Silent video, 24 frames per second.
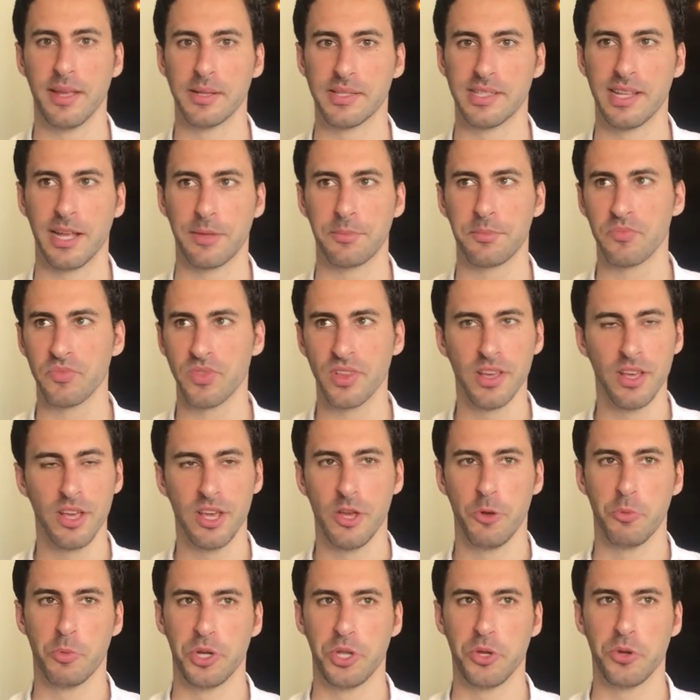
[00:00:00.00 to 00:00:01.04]
It's like
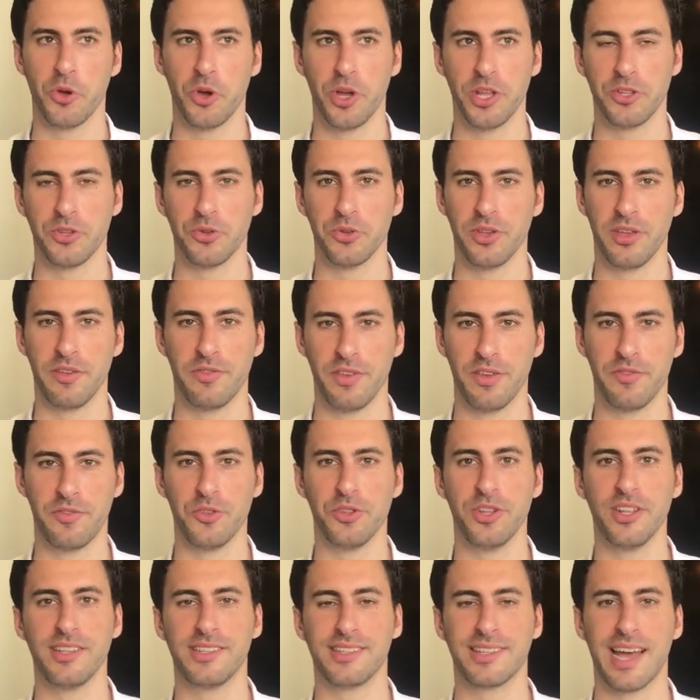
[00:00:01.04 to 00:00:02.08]
when you're going to, if, if you
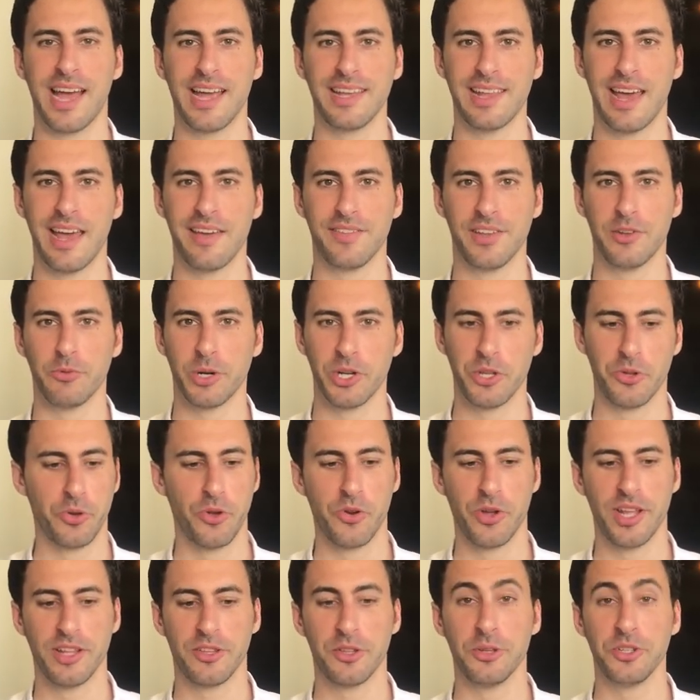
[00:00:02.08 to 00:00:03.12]
did skydiving, when you're
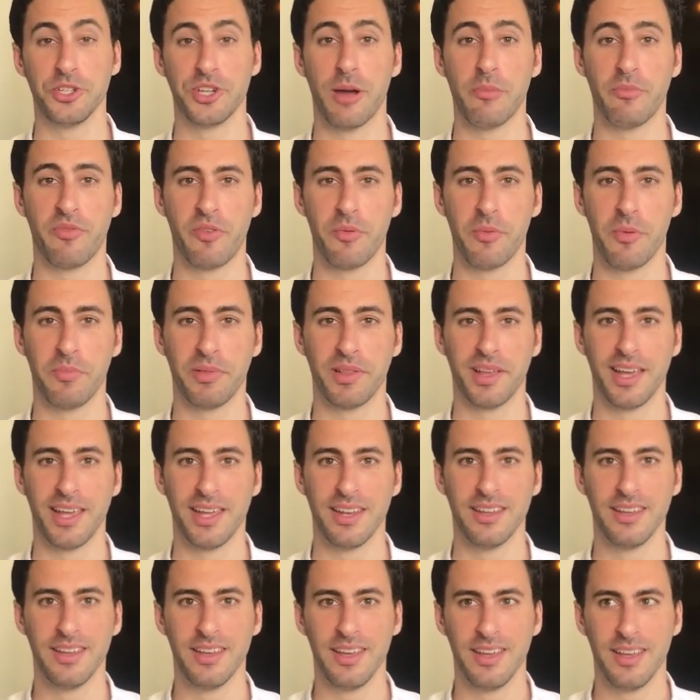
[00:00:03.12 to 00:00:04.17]
going to jump from a
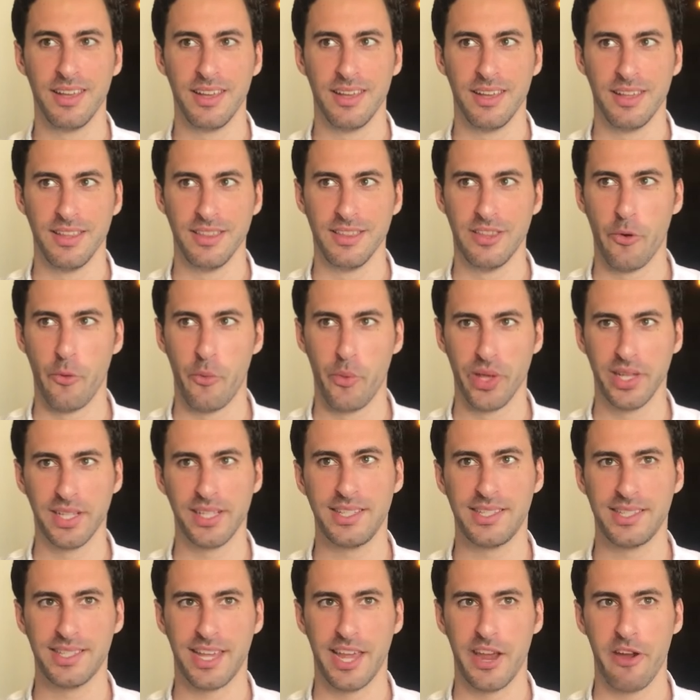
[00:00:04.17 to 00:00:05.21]
plane, the really
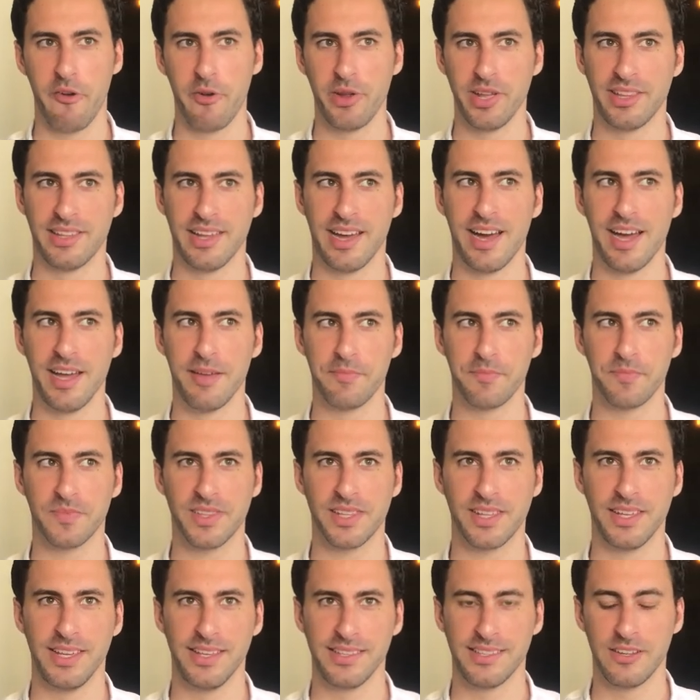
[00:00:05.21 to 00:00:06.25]
scary time
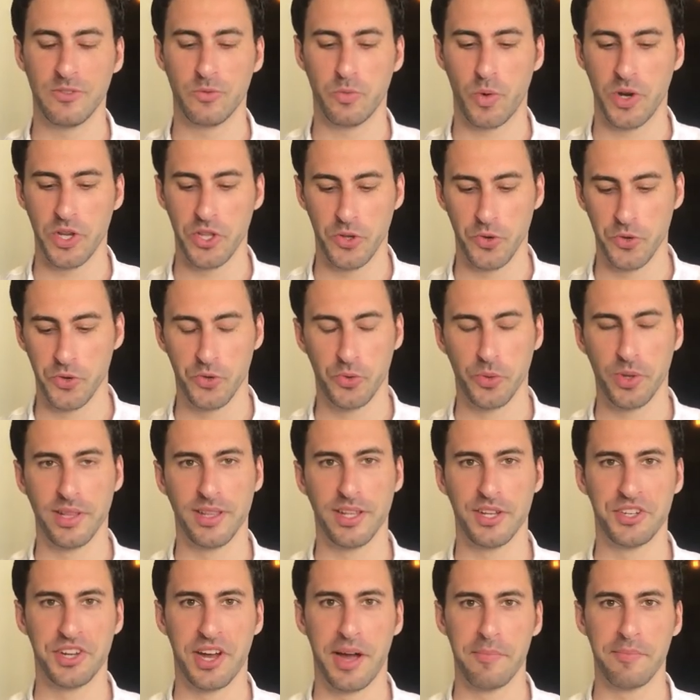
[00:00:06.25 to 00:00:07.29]
isn't when you're doing
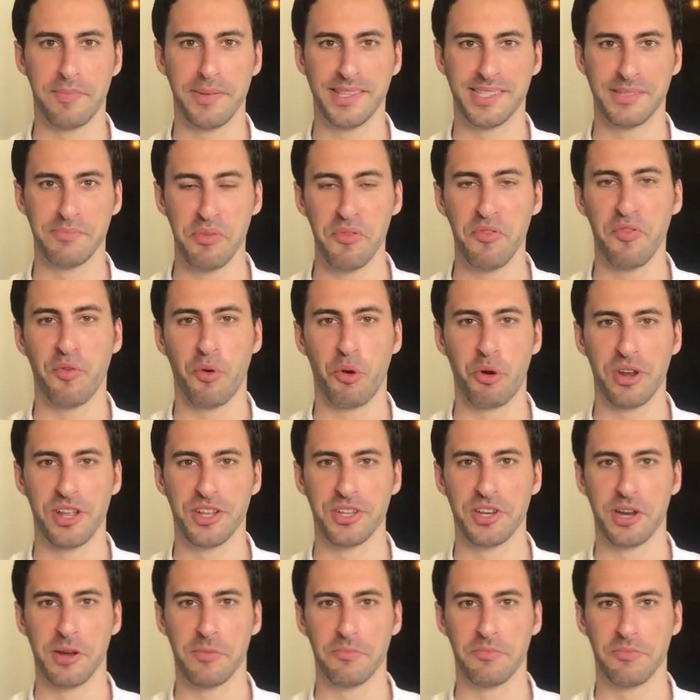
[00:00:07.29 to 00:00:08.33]
the jump, it's before the
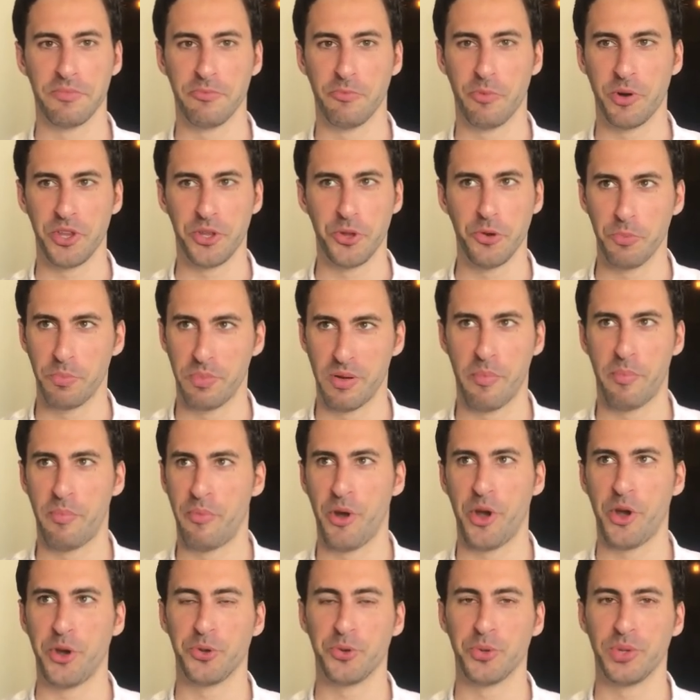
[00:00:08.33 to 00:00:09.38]
jump, when you
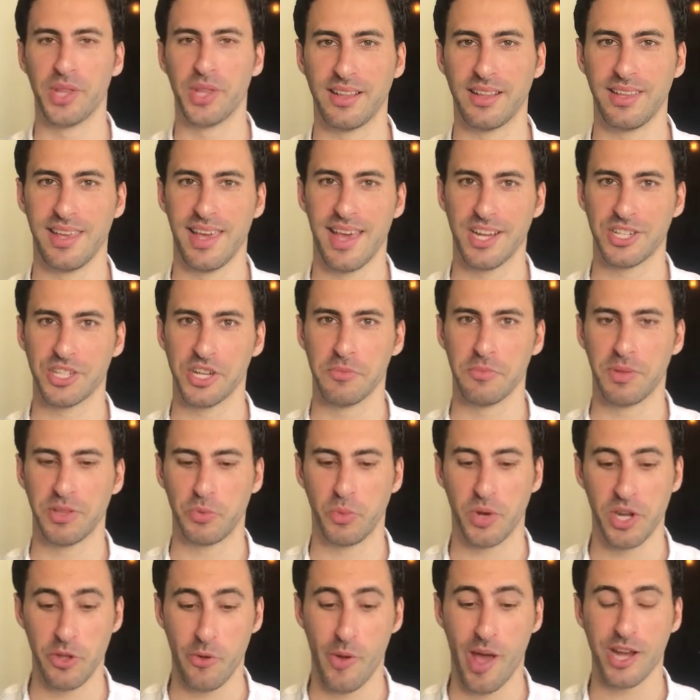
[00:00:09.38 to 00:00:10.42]
prepare to the action. But
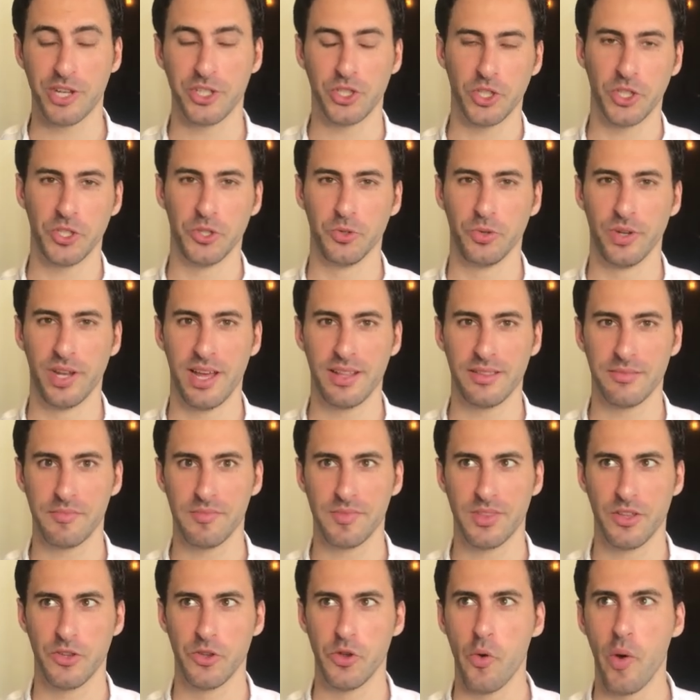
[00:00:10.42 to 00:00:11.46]
when you actually do that,
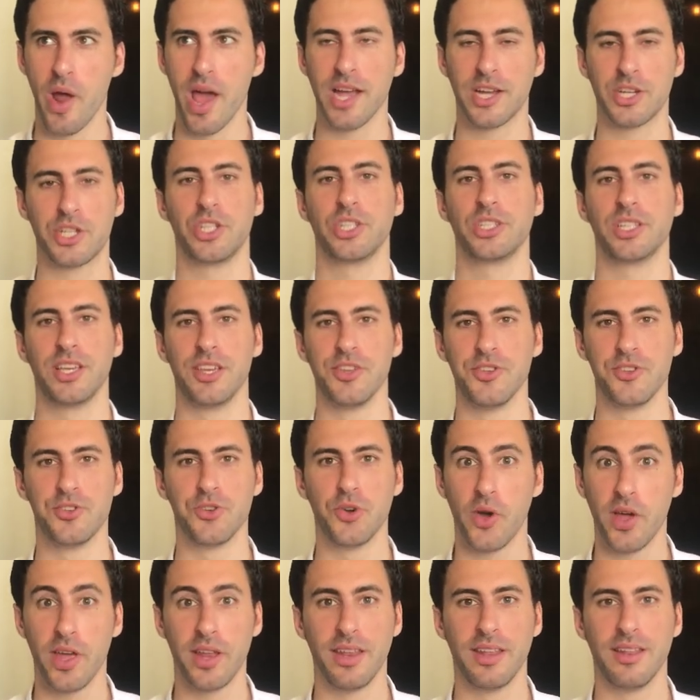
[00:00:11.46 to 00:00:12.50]
you're actually
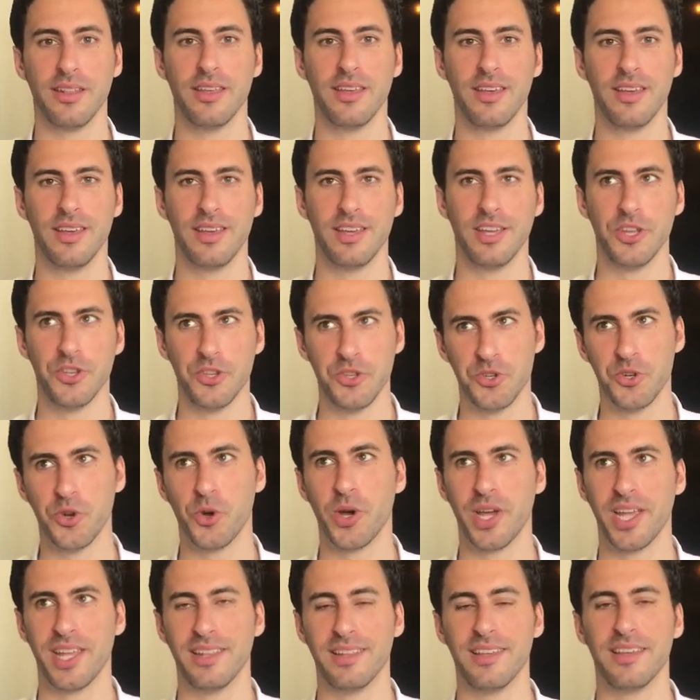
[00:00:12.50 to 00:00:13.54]
enjoying
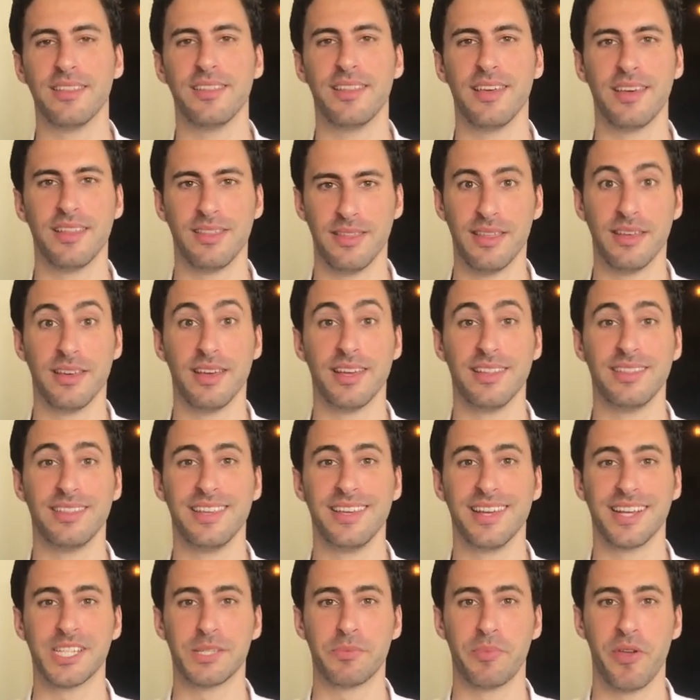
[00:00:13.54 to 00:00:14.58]
enjoying the, the, the,
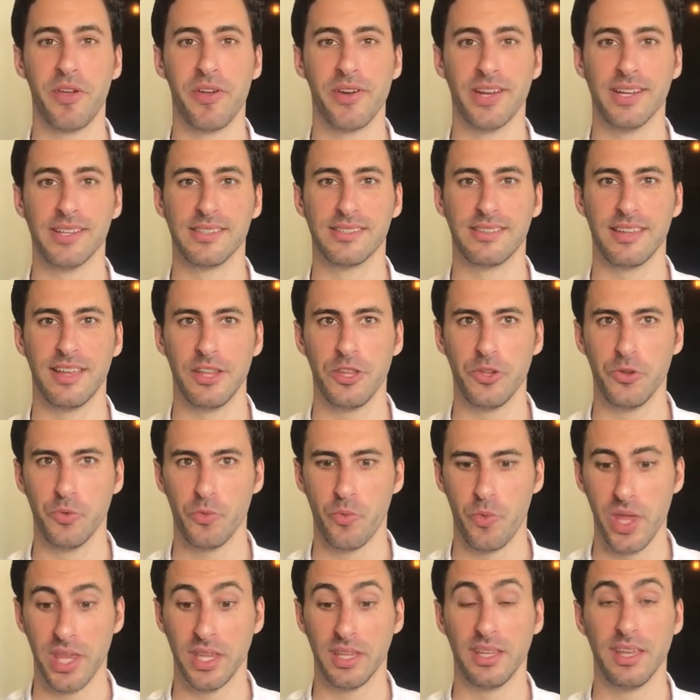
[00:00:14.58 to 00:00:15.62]
the experience and you're
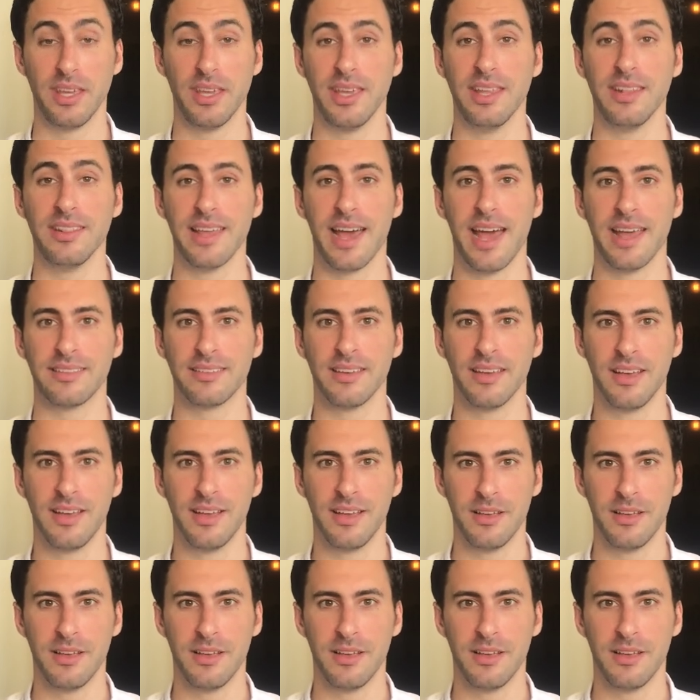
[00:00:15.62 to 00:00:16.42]
really in that.